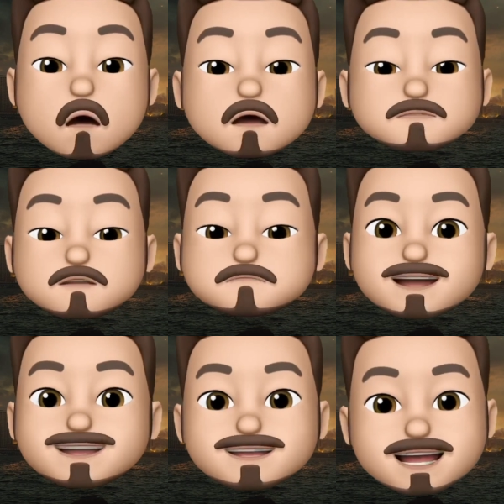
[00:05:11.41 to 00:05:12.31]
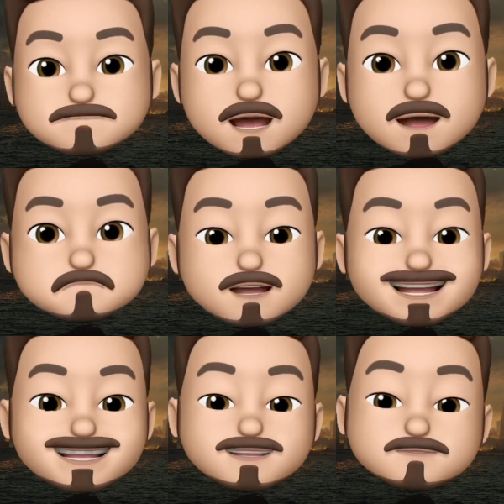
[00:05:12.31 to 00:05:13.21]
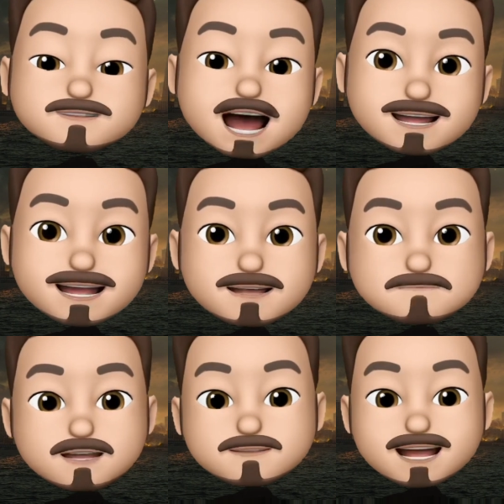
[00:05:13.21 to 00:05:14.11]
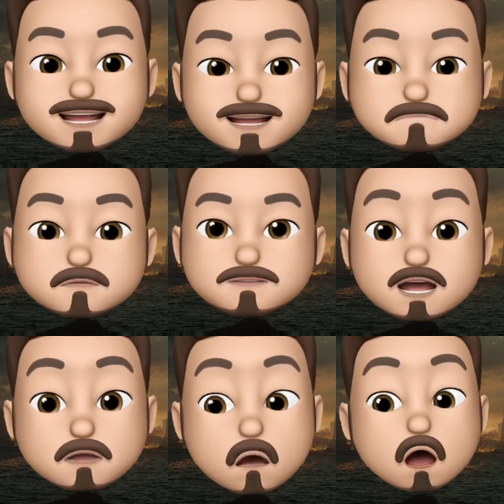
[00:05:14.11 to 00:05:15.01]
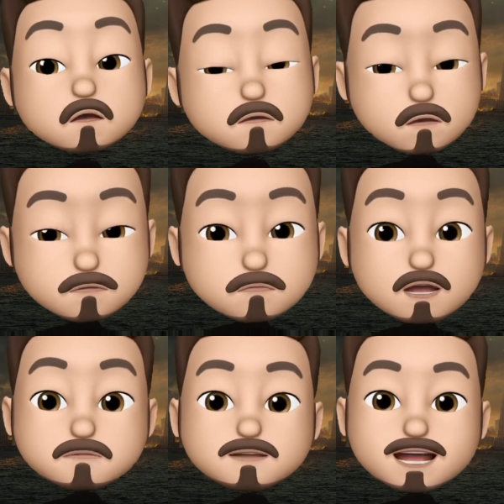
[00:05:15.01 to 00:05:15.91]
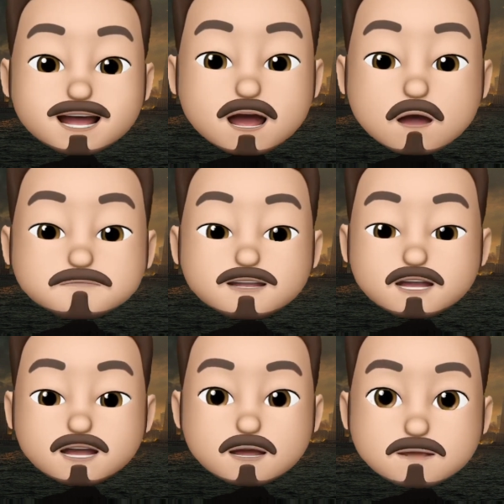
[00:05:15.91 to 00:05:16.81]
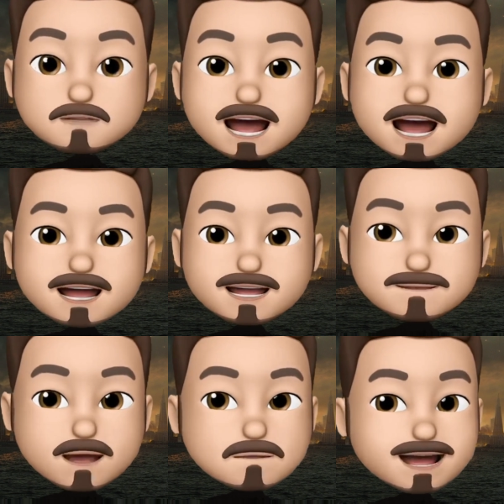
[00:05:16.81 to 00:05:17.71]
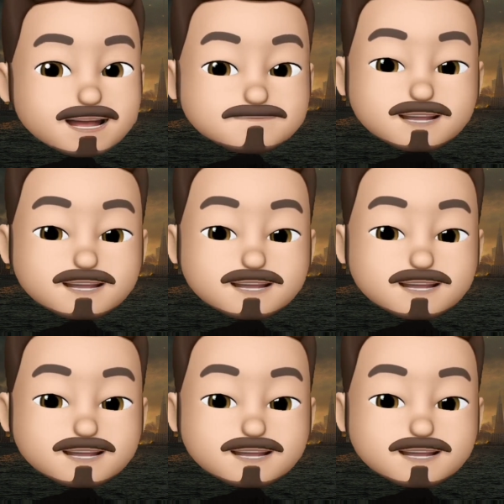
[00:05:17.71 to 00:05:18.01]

all of whom at least make their presence felt, even if it isn't a movie so ludicrously overstuffed. They somehow managed to